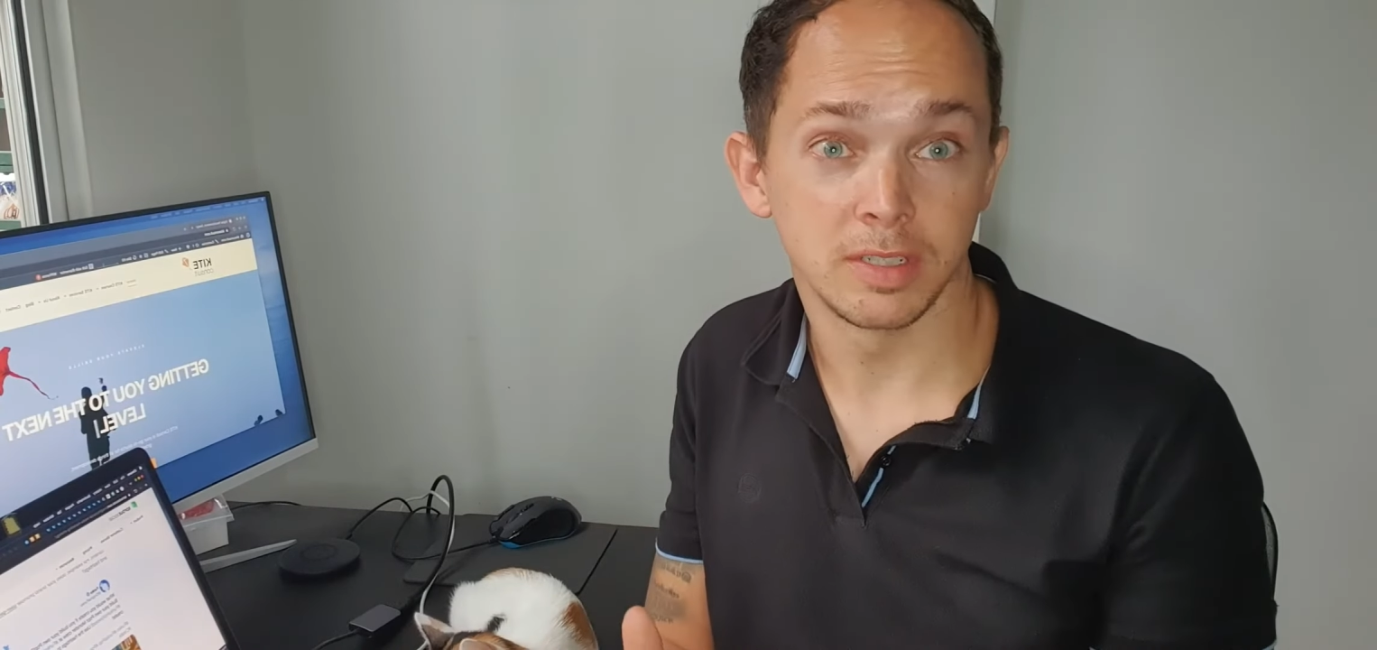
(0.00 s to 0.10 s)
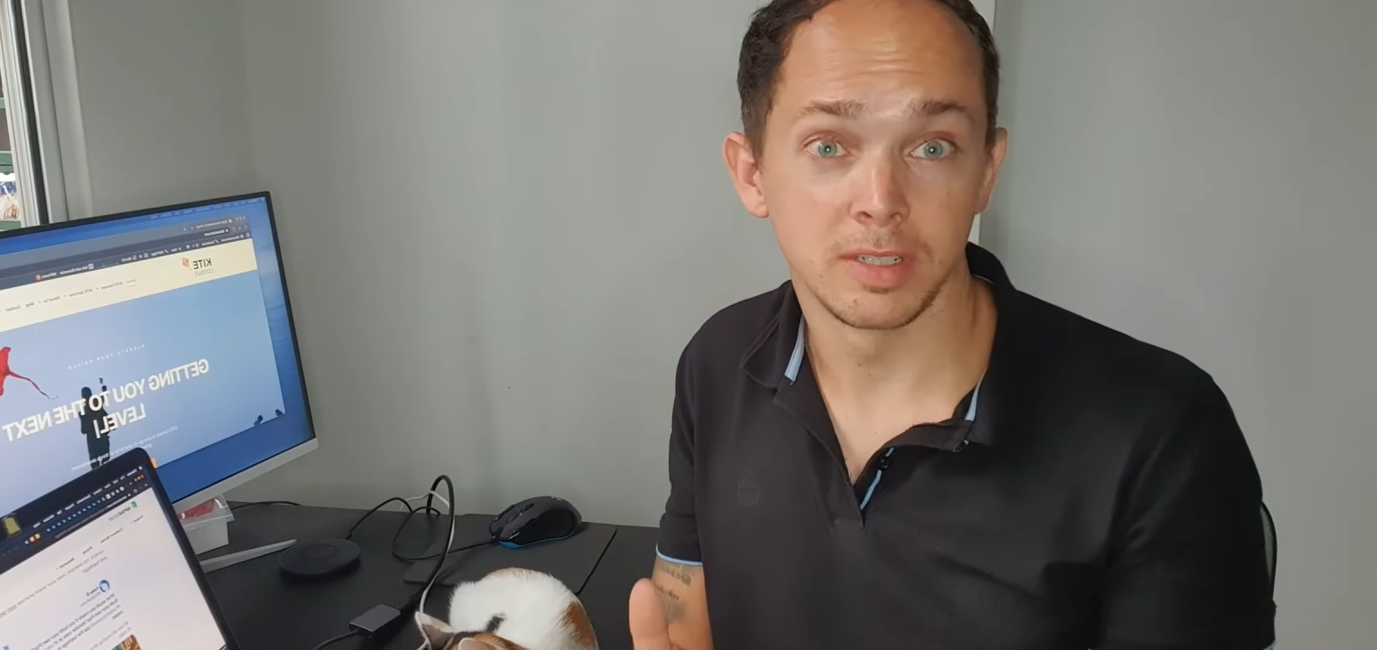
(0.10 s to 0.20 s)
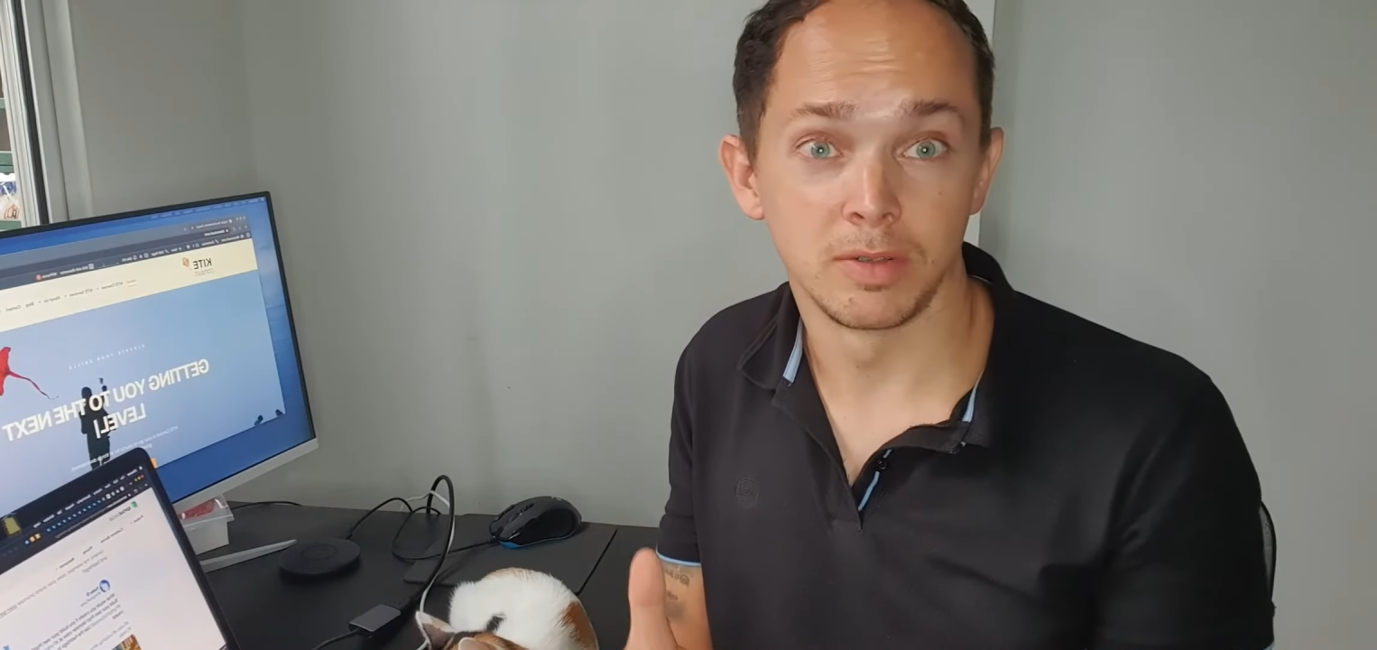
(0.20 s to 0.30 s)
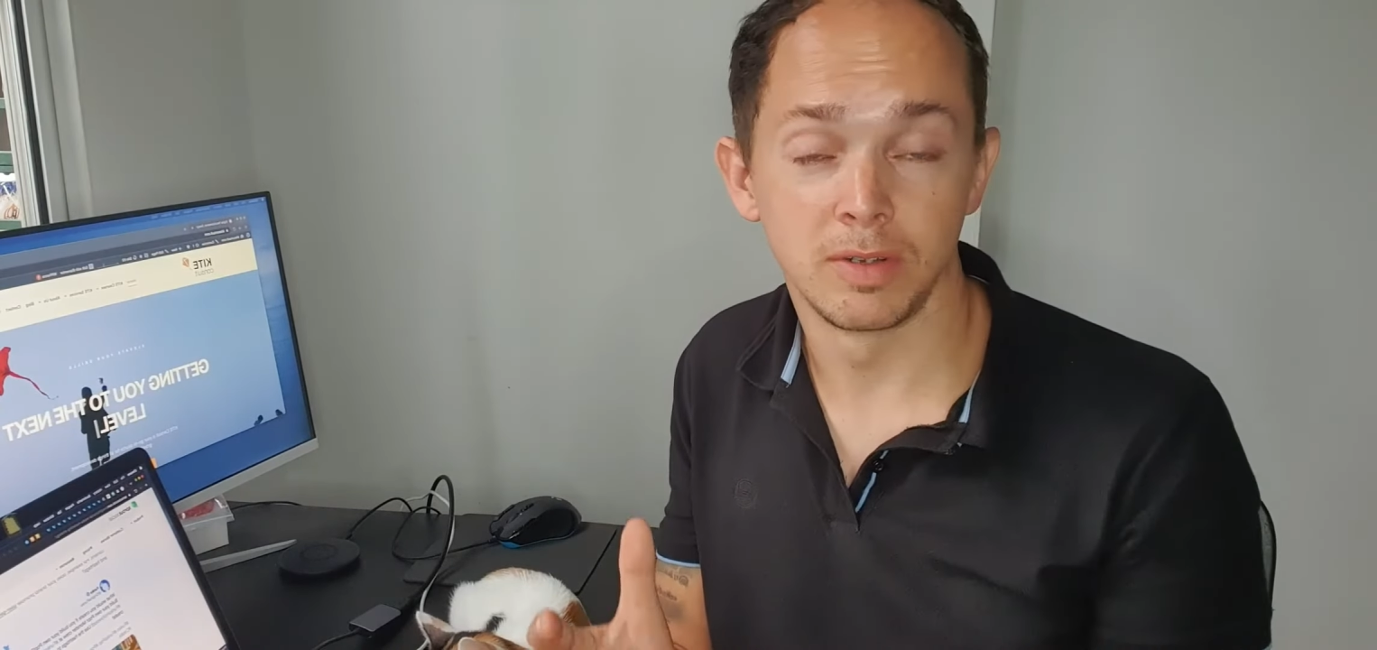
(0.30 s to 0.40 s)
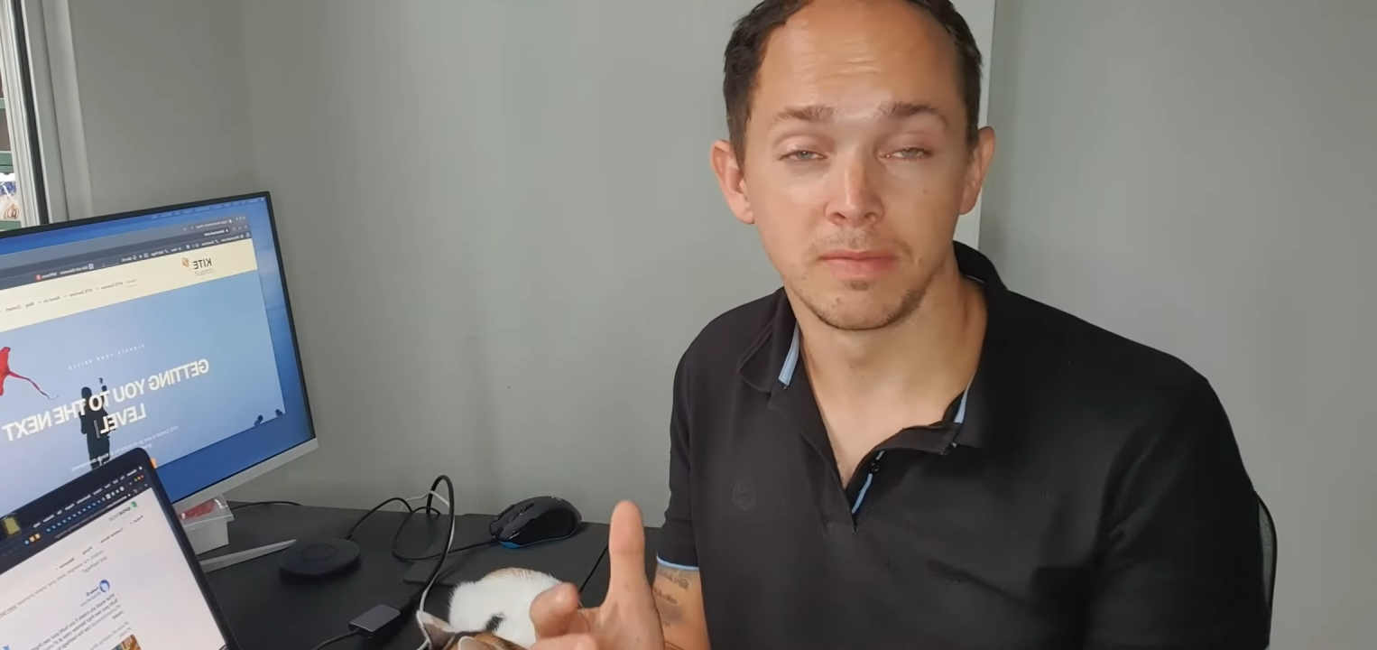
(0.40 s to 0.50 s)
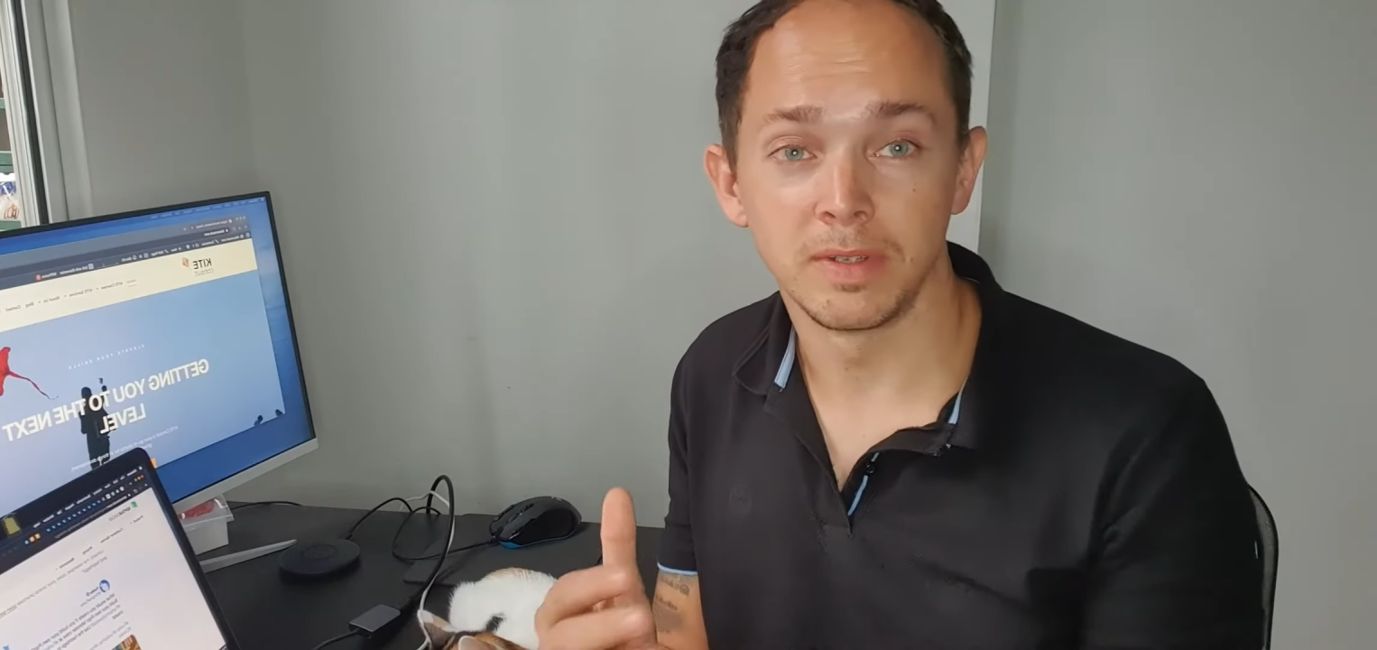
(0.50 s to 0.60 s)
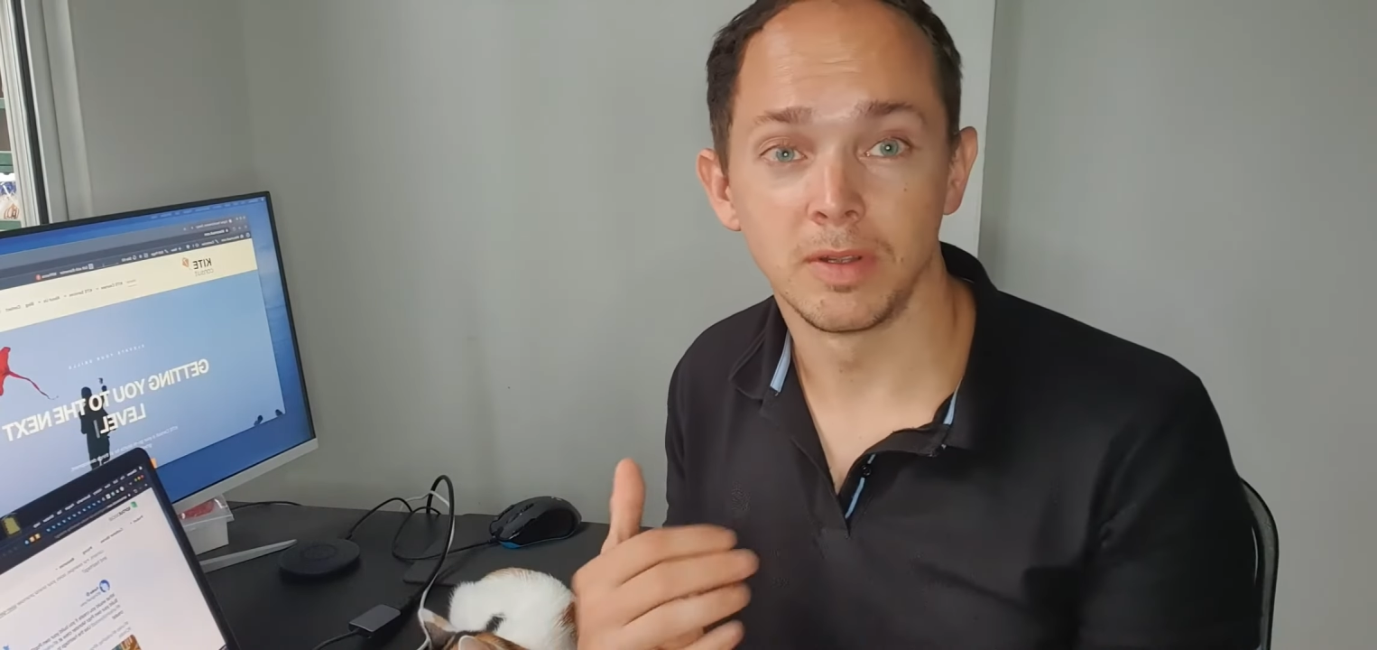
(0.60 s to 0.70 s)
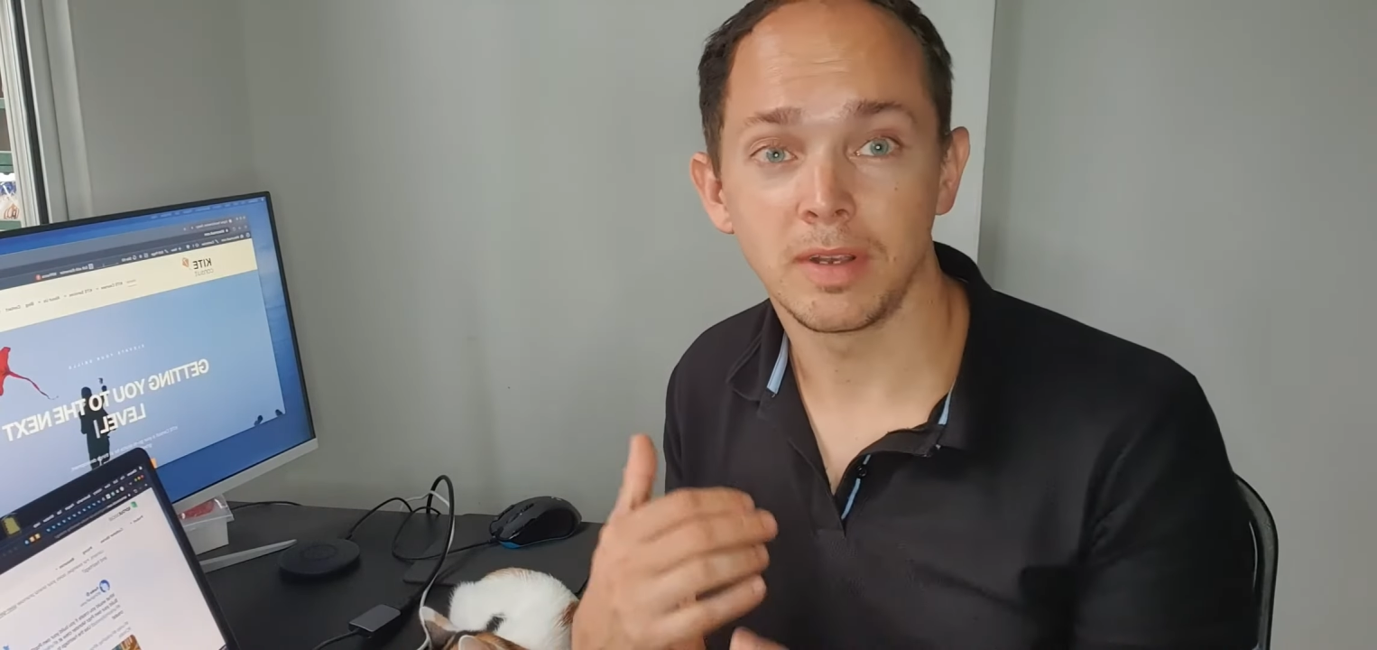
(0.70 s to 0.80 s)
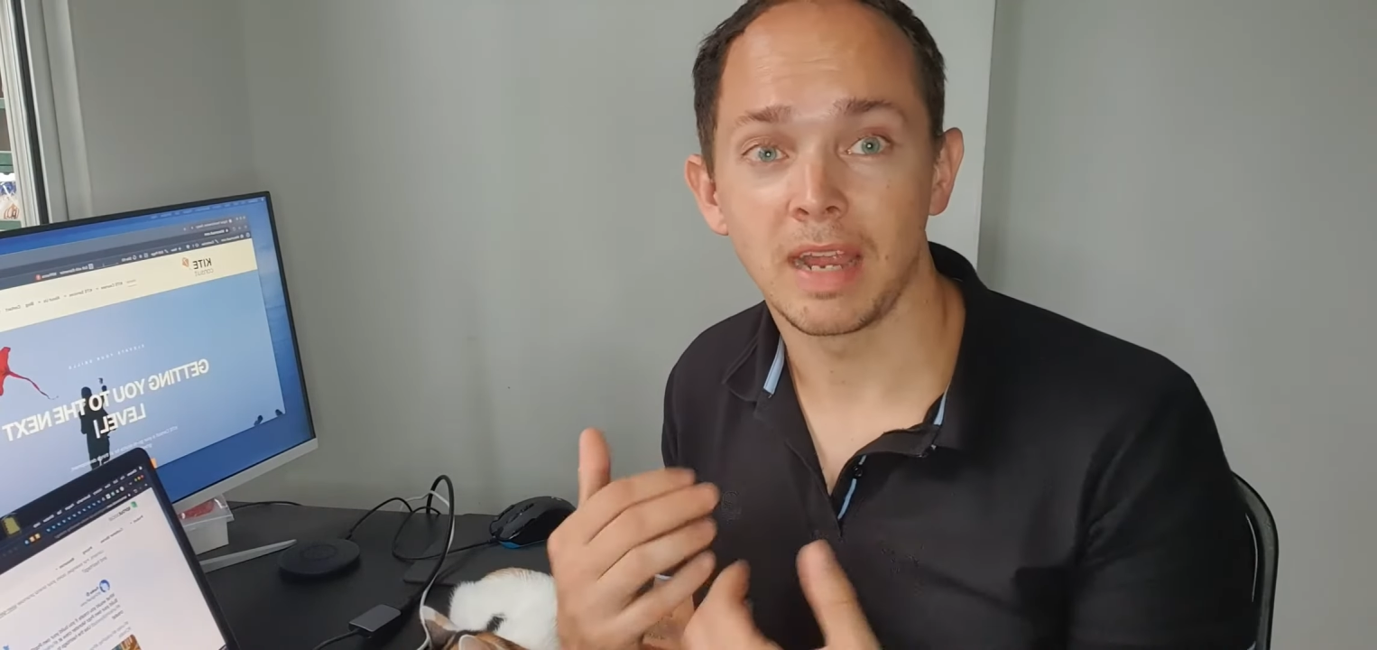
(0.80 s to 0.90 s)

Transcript: So not